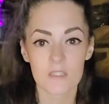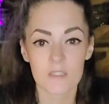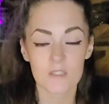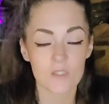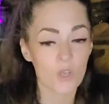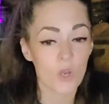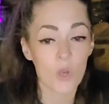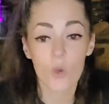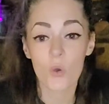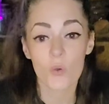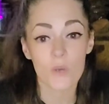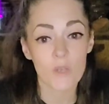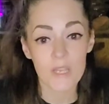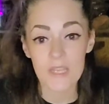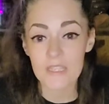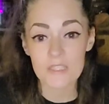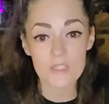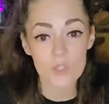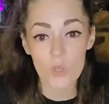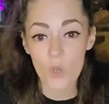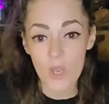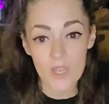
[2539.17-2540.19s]
So
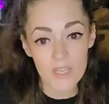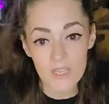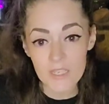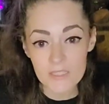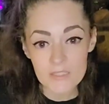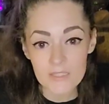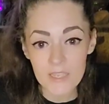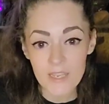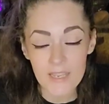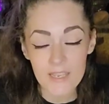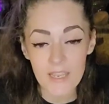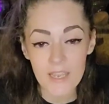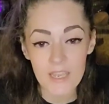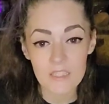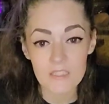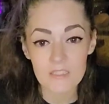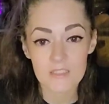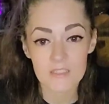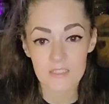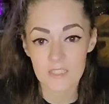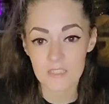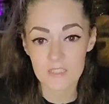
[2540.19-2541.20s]
enjoy it, I
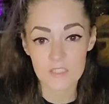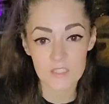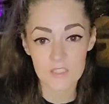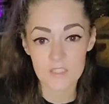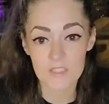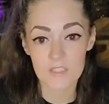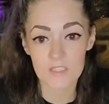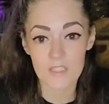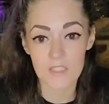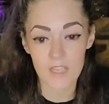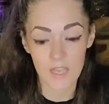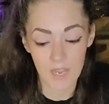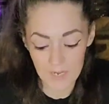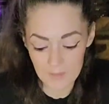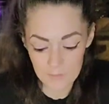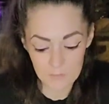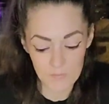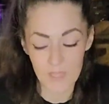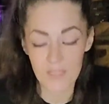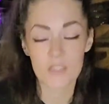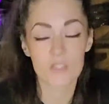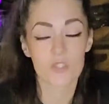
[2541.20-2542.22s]
guess. This is,
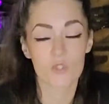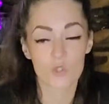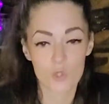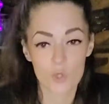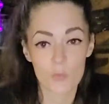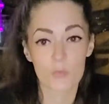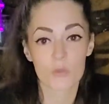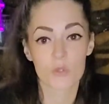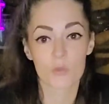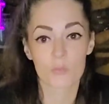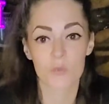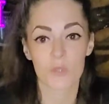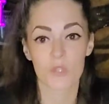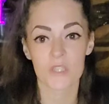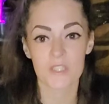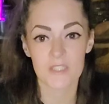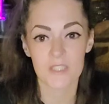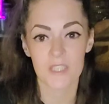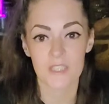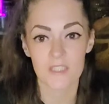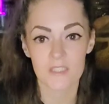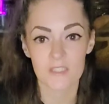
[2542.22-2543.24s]
I'm like super duper
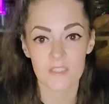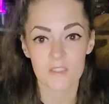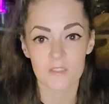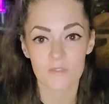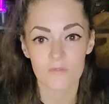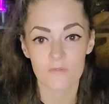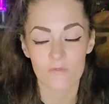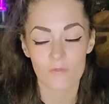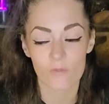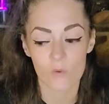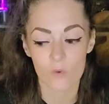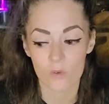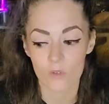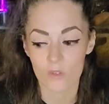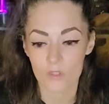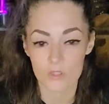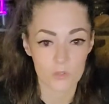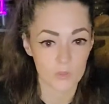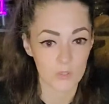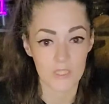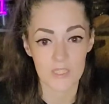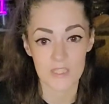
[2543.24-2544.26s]
excited for
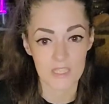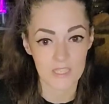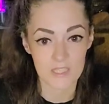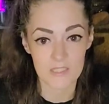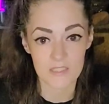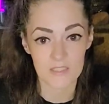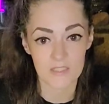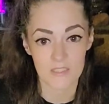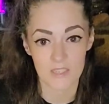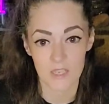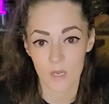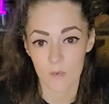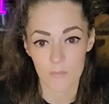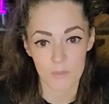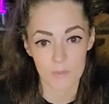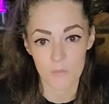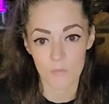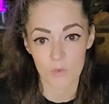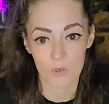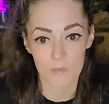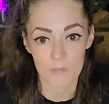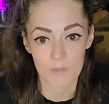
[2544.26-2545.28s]
doing this and helping
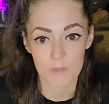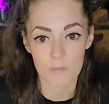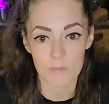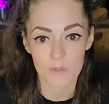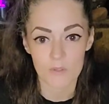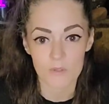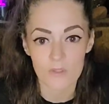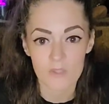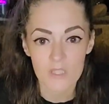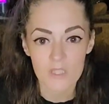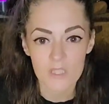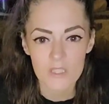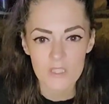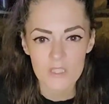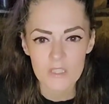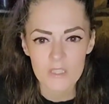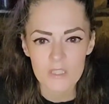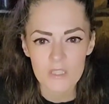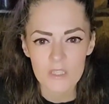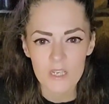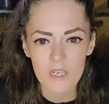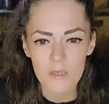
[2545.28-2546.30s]
more people.
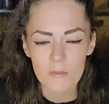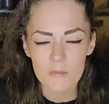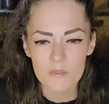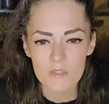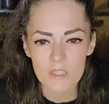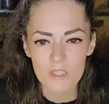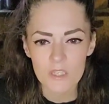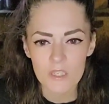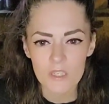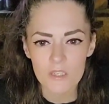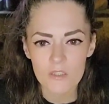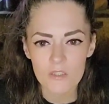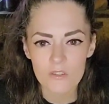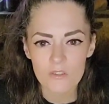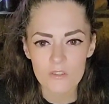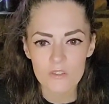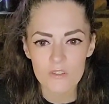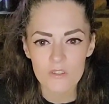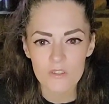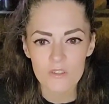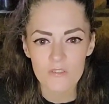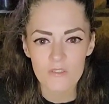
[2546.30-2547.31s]
I'm sorry you don't
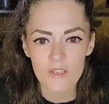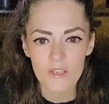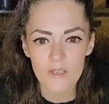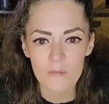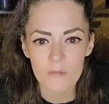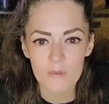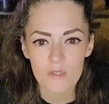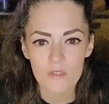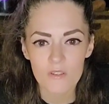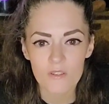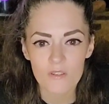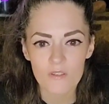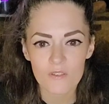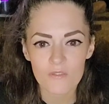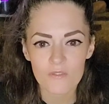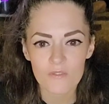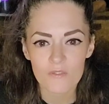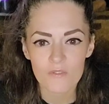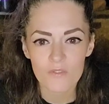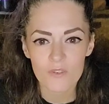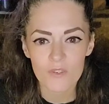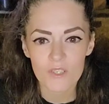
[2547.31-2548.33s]
deserve that. I've been alone
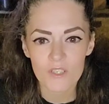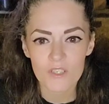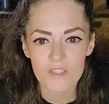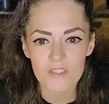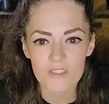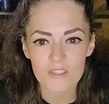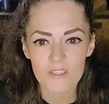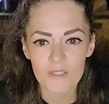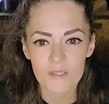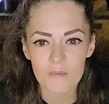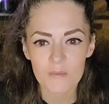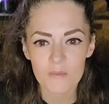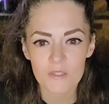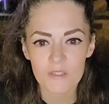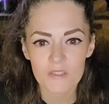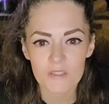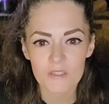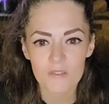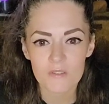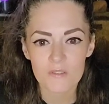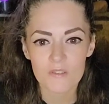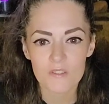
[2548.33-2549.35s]
for four years now
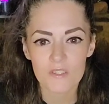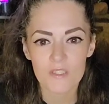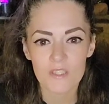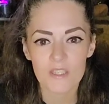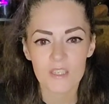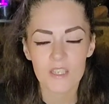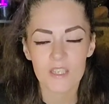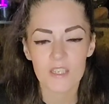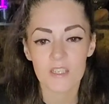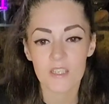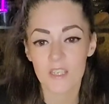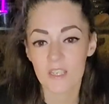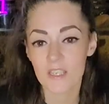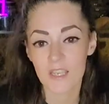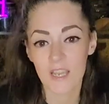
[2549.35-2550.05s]
because I was cheating on. It.